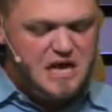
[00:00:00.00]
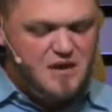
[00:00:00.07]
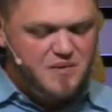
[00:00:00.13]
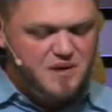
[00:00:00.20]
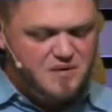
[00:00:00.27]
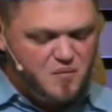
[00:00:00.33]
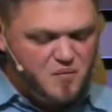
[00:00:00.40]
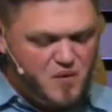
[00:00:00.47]

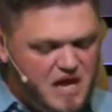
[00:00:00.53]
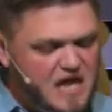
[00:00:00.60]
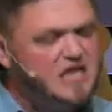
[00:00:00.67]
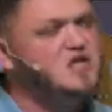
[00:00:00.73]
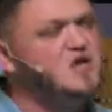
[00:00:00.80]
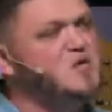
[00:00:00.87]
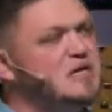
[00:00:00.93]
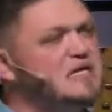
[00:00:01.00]
But when
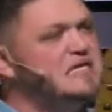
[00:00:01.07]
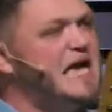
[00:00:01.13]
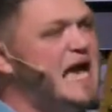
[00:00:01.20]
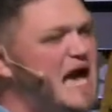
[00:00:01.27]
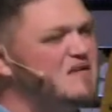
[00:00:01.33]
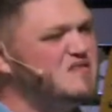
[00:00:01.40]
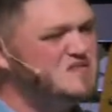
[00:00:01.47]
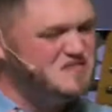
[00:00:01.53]
you
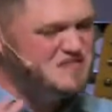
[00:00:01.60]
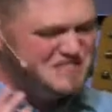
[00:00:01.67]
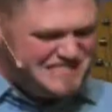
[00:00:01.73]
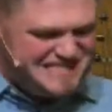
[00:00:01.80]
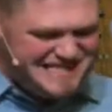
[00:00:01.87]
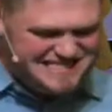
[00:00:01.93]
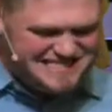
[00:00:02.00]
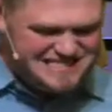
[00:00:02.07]
encounter
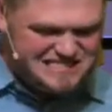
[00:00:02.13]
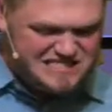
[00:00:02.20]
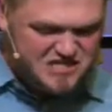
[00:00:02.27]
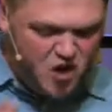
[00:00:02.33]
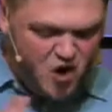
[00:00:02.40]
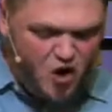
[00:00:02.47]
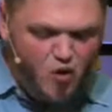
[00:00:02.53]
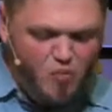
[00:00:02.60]
Jesus,
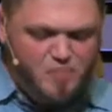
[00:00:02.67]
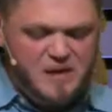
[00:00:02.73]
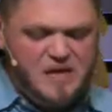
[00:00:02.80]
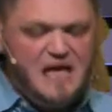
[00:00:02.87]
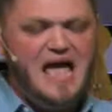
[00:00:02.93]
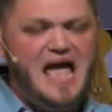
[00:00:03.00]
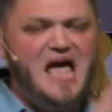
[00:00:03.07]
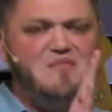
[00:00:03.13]
hope
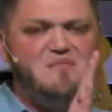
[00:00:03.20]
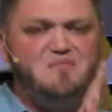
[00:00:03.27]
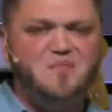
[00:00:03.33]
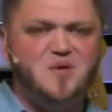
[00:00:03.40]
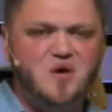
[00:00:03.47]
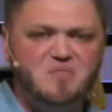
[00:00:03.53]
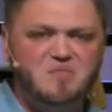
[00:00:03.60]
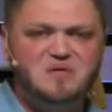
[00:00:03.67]
and
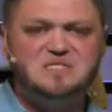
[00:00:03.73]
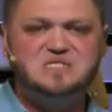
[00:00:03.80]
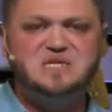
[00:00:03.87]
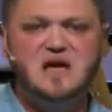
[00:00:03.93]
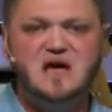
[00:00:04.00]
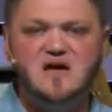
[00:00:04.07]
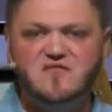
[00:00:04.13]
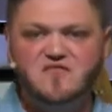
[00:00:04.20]
purpose
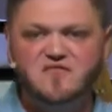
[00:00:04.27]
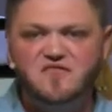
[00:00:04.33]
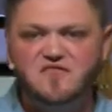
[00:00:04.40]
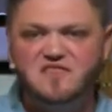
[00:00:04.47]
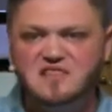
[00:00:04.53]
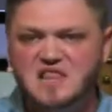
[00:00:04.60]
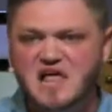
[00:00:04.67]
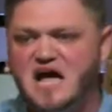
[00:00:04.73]

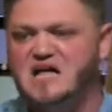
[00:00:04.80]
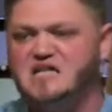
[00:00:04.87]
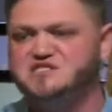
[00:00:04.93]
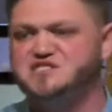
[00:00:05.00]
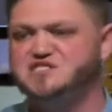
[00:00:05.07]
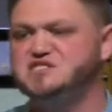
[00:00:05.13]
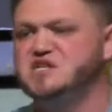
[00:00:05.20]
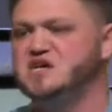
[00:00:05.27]

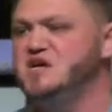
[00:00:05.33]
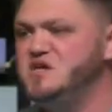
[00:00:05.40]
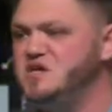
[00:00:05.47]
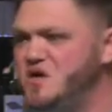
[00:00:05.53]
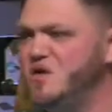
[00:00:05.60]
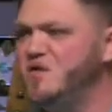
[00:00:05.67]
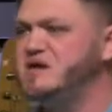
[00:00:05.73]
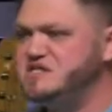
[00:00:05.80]
floods
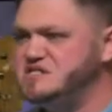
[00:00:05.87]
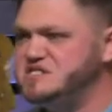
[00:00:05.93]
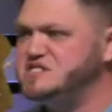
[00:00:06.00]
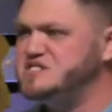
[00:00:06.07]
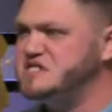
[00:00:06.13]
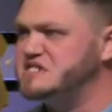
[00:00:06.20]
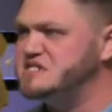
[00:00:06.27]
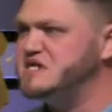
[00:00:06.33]
your
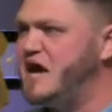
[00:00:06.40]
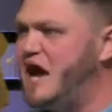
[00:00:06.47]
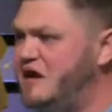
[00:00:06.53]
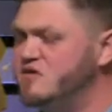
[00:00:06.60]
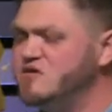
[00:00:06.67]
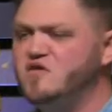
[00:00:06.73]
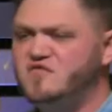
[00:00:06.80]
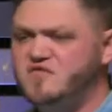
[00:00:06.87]
existence. I
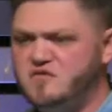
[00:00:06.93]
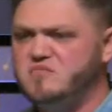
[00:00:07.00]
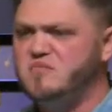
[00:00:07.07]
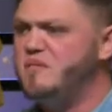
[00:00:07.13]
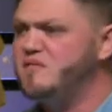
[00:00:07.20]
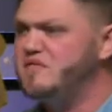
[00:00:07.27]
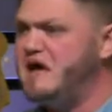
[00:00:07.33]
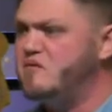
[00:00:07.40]
don't know if you
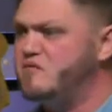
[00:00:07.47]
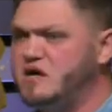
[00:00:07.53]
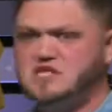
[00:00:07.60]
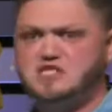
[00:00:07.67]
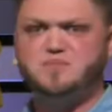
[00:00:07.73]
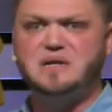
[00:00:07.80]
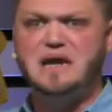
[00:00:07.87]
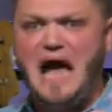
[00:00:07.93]
remember that
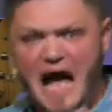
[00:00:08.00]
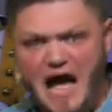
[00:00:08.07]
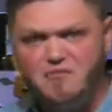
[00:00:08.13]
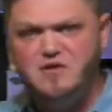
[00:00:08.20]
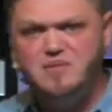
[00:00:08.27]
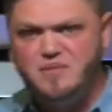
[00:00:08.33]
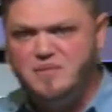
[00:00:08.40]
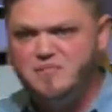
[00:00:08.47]
rush, but I
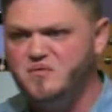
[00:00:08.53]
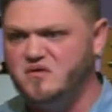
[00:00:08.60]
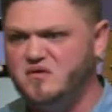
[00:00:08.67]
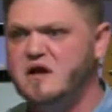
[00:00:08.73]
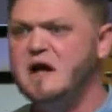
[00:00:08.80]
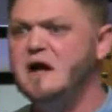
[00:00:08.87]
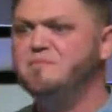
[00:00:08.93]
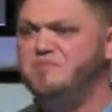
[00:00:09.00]
remember
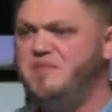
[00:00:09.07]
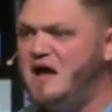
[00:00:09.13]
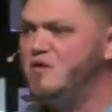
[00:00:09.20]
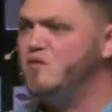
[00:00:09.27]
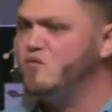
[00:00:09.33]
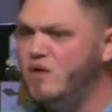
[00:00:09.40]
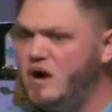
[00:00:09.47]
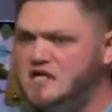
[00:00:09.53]
that
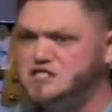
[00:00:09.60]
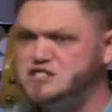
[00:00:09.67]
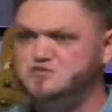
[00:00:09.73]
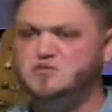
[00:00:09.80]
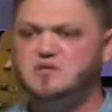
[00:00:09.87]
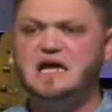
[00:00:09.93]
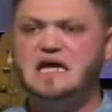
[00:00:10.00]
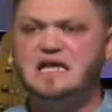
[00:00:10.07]
rush
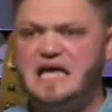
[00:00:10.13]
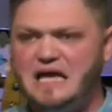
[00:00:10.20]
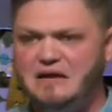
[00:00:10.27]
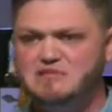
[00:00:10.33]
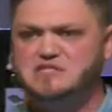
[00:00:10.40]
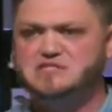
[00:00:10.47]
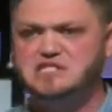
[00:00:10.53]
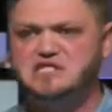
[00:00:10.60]
when I came
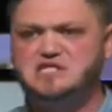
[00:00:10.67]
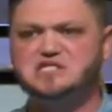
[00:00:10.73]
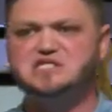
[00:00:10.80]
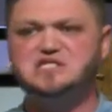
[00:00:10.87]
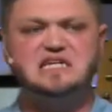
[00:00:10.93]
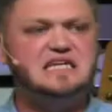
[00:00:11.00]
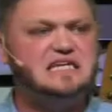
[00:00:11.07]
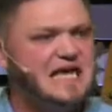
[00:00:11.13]
to Jesus
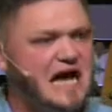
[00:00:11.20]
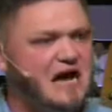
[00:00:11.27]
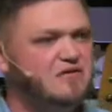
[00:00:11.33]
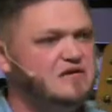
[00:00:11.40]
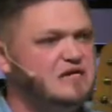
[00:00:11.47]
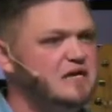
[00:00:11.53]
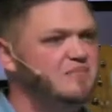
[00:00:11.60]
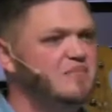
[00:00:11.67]
and
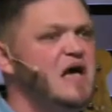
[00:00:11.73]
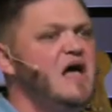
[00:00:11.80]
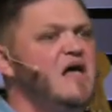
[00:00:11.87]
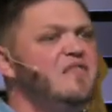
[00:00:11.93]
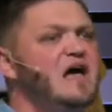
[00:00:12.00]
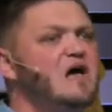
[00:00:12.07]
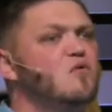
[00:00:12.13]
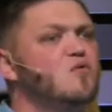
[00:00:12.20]
encountered him,
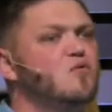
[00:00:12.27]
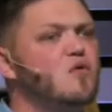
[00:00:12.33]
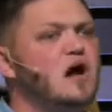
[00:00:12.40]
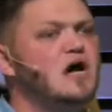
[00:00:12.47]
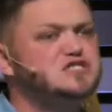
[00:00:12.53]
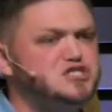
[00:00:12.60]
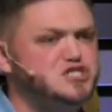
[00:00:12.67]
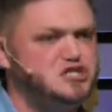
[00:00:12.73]
that
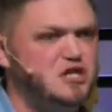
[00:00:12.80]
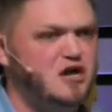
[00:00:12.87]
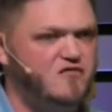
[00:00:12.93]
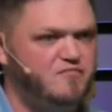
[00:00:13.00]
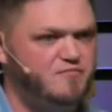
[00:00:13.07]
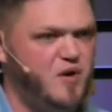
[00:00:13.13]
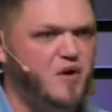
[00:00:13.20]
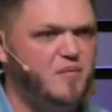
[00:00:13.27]
rush
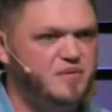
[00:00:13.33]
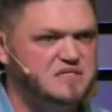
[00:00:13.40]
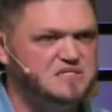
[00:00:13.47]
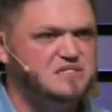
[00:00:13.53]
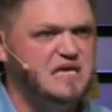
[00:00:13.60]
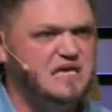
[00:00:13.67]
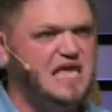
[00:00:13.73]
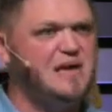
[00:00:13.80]
of purpose
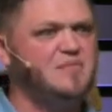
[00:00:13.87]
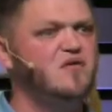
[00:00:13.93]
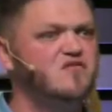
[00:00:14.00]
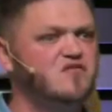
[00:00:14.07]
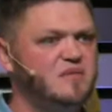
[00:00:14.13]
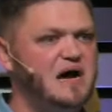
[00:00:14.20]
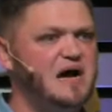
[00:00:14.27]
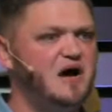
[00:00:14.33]
that came
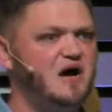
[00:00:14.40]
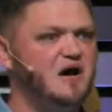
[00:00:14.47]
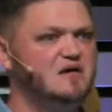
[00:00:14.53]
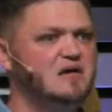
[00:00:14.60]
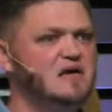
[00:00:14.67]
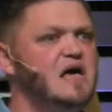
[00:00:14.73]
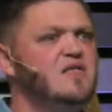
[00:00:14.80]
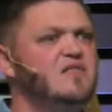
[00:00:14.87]
over my heart,
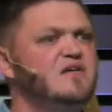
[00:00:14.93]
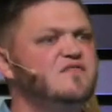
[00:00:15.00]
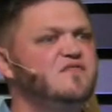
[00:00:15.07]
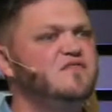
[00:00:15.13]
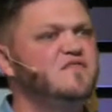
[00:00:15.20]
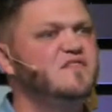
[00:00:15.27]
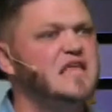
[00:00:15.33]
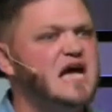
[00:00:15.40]
that
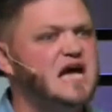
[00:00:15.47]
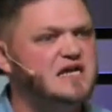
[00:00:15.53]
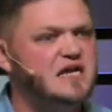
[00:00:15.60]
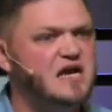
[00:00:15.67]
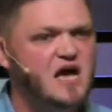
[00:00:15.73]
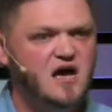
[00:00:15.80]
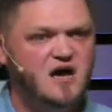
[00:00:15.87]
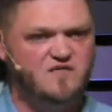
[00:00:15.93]
flood
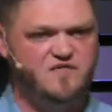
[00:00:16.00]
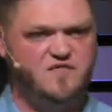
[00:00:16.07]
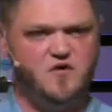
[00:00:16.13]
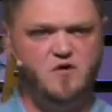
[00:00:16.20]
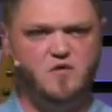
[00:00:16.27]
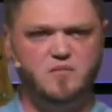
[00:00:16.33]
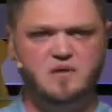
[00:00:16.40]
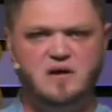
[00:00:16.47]
of
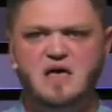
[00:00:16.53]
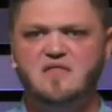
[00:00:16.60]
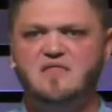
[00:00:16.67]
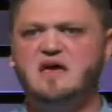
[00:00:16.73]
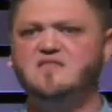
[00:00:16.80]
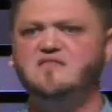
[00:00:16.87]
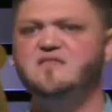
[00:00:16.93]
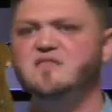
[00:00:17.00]
hope,
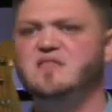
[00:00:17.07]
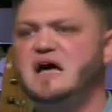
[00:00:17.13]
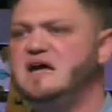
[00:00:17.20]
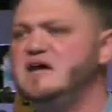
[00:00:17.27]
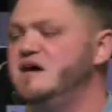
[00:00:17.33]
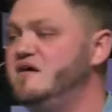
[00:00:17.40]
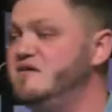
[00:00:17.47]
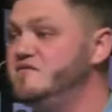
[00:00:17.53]
that flood
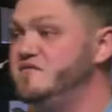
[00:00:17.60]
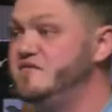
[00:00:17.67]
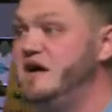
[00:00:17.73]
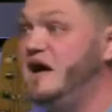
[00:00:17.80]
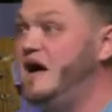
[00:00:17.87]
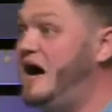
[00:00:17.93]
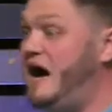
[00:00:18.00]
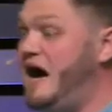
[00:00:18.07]
of,
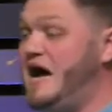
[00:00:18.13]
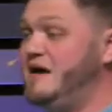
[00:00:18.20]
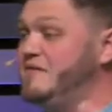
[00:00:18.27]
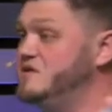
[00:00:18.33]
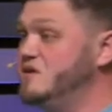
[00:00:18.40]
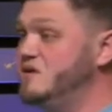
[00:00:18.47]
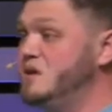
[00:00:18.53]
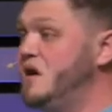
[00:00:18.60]
I am
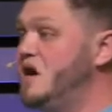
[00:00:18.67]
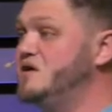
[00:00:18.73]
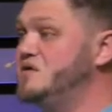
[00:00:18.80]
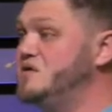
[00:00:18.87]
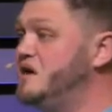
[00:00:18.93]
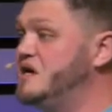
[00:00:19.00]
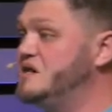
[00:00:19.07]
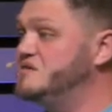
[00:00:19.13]
no
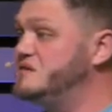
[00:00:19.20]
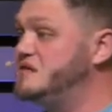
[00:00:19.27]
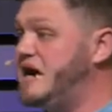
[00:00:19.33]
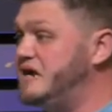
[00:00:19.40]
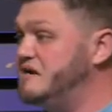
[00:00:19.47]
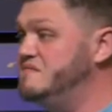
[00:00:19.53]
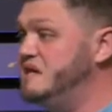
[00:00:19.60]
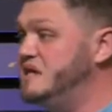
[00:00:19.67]
longer under
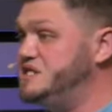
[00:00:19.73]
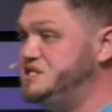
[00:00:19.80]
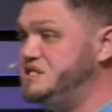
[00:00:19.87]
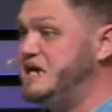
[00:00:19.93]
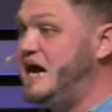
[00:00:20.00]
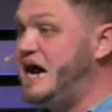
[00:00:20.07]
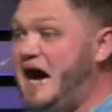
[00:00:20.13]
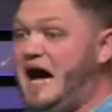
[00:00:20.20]
condemnation.
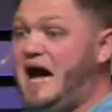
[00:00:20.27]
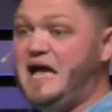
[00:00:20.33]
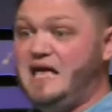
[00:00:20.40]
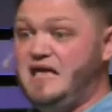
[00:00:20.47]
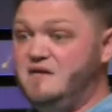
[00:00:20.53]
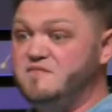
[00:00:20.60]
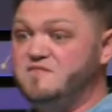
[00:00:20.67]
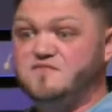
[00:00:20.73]
I
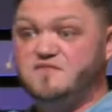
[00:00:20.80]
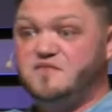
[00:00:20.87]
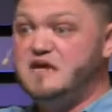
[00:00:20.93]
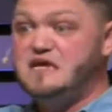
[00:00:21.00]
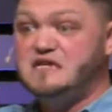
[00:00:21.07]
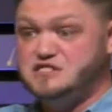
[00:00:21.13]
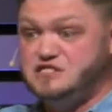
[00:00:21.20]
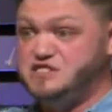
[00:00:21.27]
am
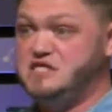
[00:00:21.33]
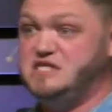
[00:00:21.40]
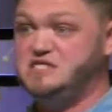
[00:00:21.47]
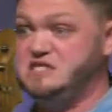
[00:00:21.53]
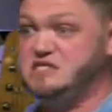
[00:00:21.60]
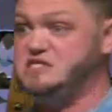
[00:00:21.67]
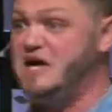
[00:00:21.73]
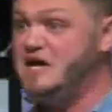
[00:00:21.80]
free in
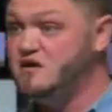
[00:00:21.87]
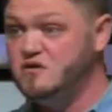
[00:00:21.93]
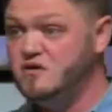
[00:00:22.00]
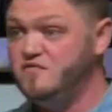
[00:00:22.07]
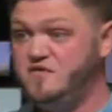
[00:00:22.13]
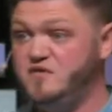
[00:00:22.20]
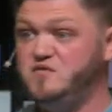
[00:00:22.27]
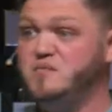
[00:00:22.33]
Jesus. I don't know
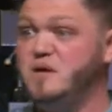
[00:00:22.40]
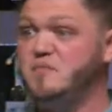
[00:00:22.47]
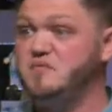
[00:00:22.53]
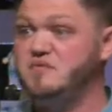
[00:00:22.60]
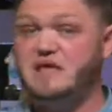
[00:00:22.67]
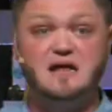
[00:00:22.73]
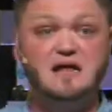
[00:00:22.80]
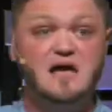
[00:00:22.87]
if you remember
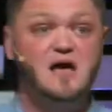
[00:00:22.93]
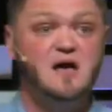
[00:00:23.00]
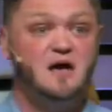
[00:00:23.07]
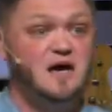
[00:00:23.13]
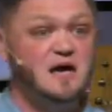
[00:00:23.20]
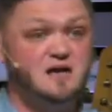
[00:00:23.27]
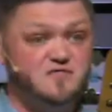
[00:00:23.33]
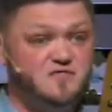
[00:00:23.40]
that
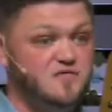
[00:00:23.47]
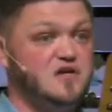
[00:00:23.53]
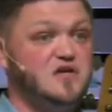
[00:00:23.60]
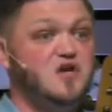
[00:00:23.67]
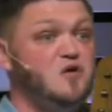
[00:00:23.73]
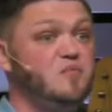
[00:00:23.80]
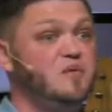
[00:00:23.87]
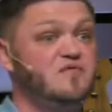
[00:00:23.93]
uh, for
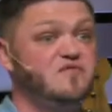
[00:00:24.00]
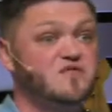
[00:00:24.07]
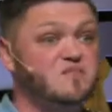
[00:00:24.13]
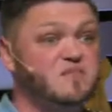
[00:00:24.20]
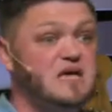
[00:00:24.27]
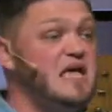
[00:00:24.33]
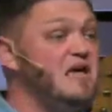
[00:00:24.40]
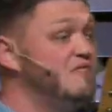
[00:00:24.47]
you, but for
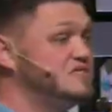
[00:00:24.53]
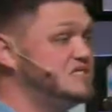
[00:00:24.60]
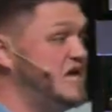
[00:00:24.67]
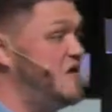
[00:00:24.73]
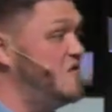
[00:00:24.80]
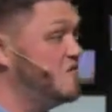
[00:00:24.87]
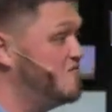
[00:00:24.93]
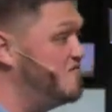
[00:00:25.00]
me, it was
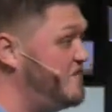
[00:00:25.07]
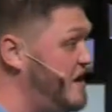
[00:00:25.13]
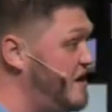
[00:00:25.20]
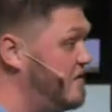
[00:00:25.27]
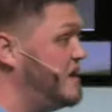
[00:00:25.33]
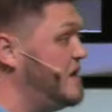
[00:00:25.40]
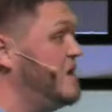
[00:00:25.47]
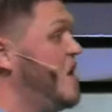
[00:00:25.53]
a
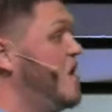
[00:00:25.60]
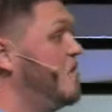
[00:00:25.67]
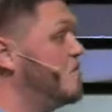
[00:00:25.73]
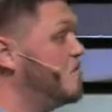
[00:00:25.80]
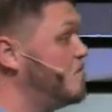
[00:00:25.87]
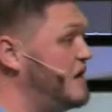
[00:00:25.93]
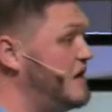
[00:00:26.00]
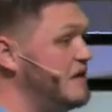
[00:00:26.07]
very
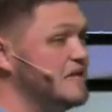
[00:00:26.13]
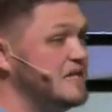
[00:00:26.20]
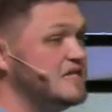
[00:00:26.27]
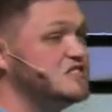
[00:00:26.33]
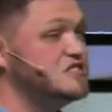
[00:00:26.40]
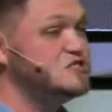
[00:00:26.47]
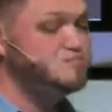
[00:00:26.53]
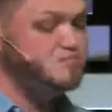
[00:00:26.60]
real
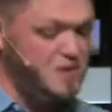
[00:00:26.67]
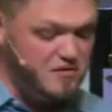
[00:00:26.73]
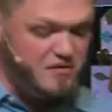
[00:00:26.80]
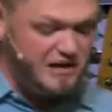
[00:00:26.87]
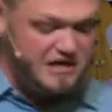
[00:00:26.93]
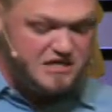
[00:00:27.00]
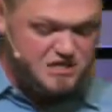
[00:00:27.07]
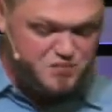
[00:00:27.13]

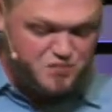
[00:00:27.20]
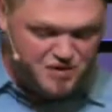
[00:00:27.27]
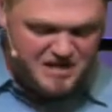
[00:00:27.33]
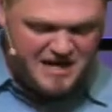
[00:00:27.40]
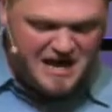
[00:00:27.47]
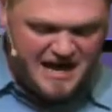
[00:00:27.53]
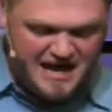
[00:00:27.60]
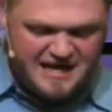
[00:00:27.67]
experience when
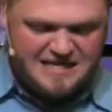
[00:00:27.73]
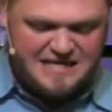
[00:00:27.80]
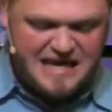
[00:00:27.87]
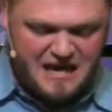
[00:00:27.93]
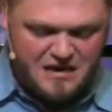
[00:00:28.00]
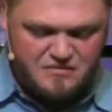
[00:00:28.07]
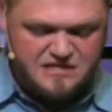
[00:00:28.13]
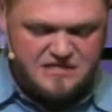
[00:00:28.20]
I
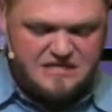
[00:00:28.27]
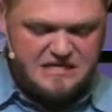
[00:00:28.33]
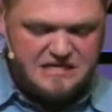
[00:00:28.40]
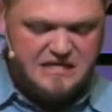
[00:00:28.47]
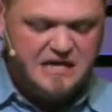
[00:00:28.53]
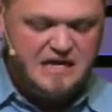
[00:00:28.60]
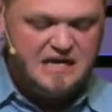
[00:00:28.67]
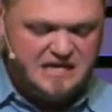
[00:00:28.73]
encountered,
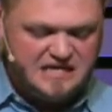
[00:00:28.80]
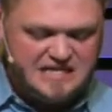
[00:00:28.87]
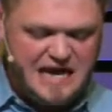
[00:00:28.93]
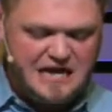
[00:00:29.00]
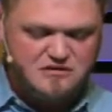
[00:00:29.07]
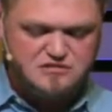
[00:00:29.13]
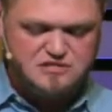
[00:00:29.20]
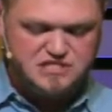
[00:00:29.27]

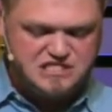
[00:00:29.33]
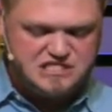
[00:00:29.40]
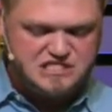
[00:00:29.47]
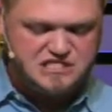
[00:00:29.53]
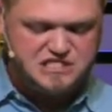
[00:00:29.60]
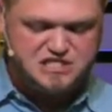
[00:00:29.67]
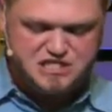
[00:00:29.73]
encountered Jesus.